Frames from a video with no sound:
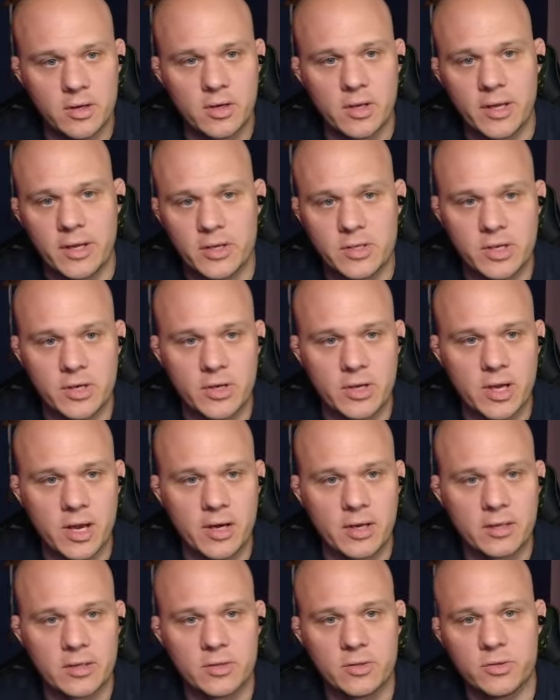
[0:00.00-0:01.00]
like you said, you
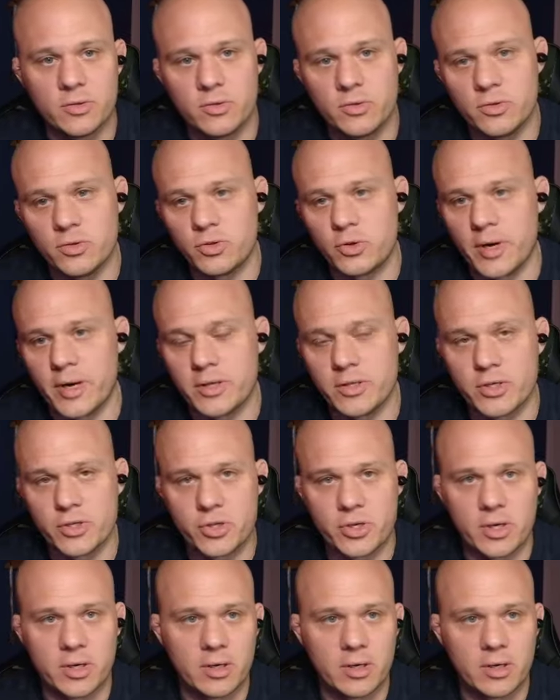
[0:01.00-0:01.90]
kind of transitioned